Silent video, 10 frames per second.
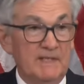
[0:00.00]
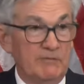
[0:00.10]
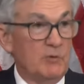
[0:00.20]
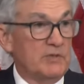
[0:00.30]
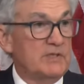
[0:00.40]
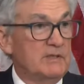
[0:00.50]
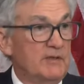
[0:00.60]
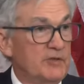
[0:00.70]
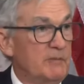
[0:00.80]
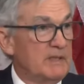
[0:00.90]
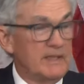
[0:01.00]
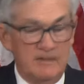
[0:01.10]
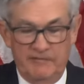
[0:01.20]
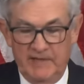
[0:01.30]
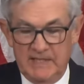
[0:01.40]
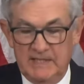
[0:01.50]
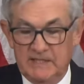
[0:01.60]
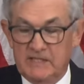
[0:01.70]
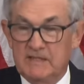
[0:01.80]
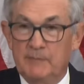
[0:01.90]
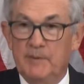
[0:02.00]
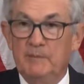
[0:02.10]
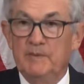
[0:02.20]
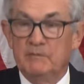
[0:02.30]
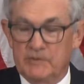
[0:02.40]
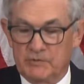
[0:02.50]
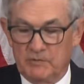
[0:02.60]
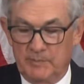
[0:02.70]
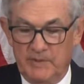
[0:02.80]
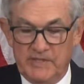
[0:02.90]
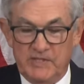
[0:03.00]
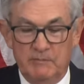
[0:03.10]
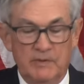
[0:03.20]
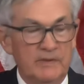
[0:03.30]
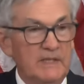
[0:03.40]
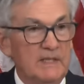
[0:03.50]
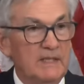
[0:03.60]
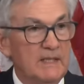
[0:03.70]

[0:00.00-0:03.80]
Of course, ultimately, the Fed did step up and restore price stability.